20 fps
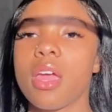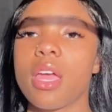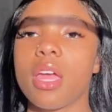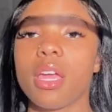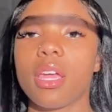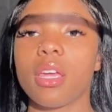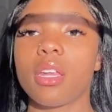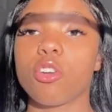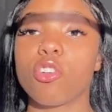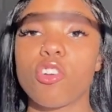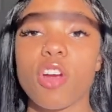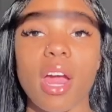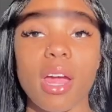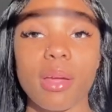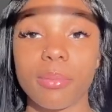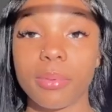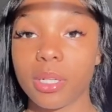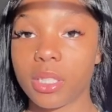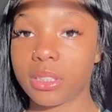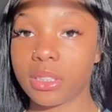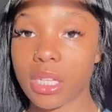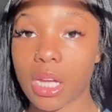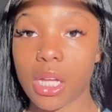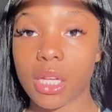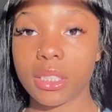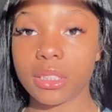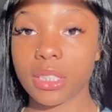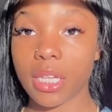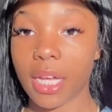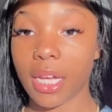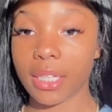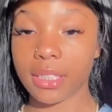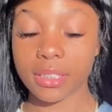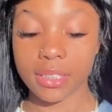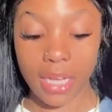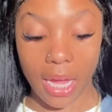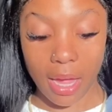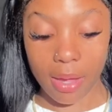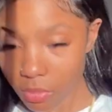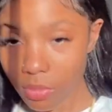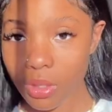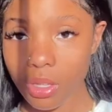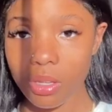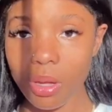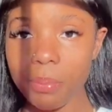and grab your size asap